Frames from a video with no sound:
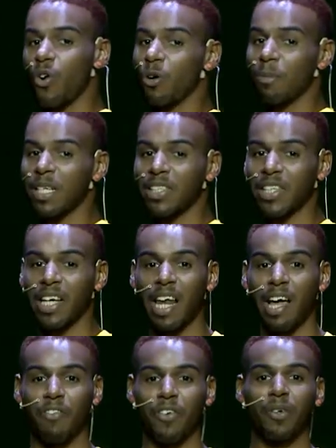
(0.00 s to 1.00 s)
Realme
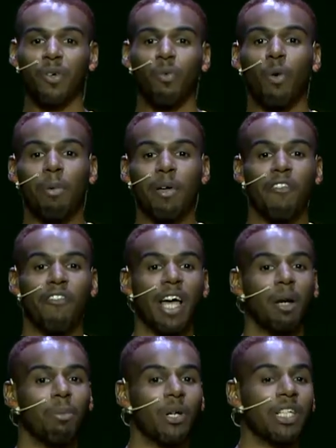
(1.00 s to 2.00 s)
C11 will be
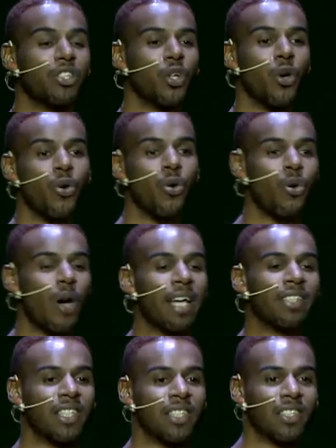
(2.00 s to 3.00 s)
available in two
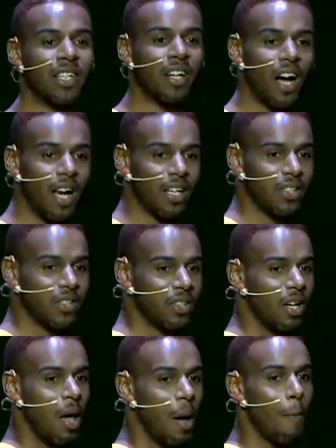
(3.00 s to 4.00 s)
existing
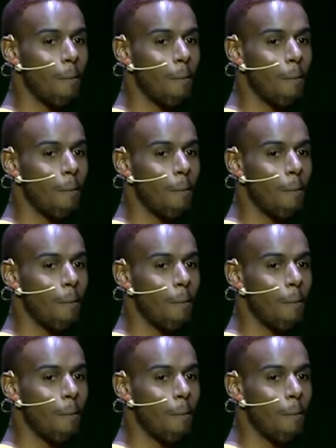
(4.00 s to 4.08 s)
colors,